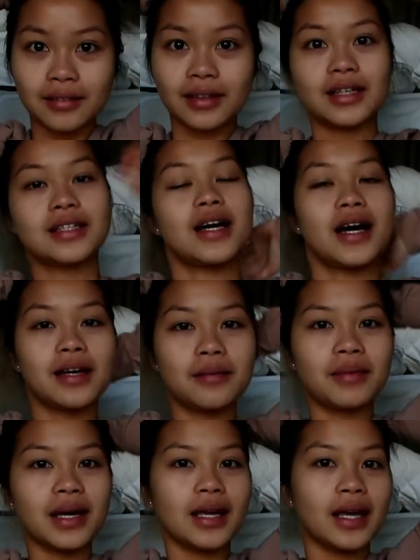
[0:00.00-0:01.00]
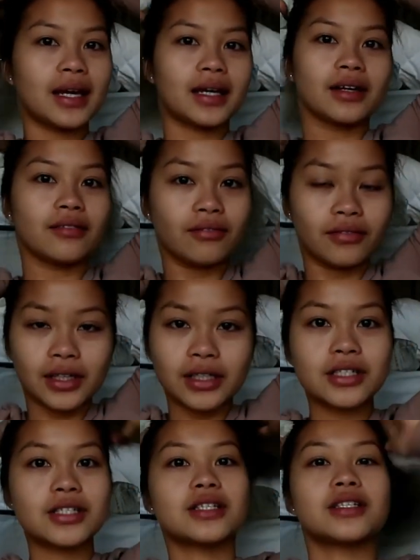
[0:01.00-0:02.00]
I'm gonna tie up my hair
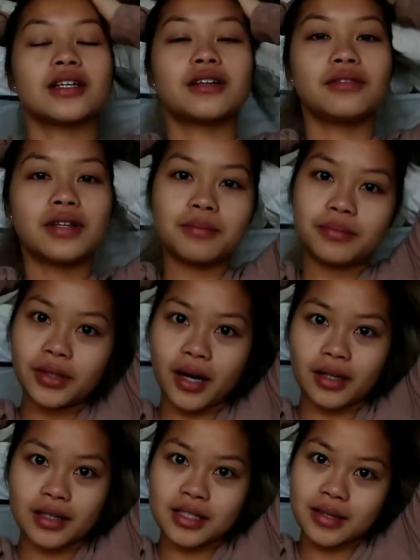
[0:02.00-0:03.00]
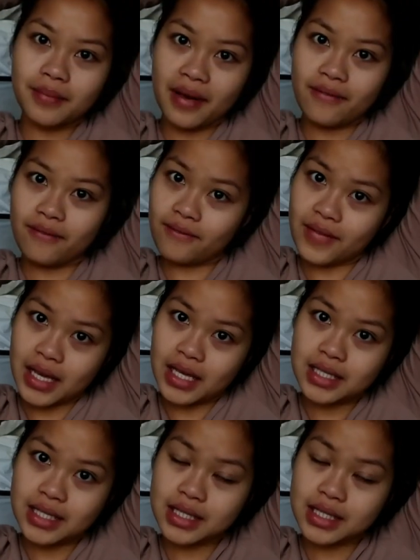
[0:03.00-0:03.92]
first because I don't want product in my face.